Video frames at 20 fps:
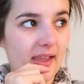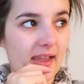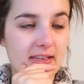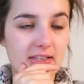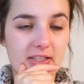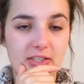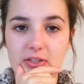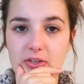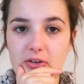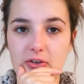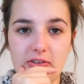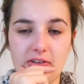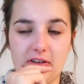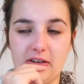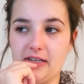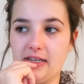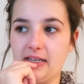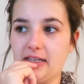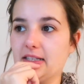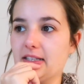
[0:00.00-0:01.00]
it's not
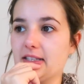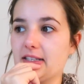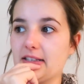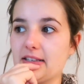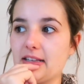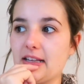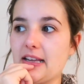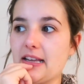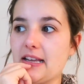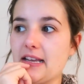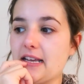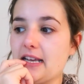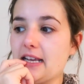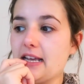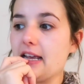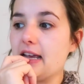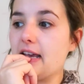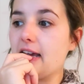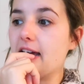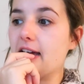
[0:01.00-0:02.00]
nice.
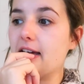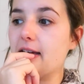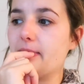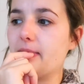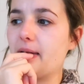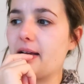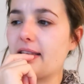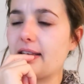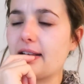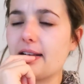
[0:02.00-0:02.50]
I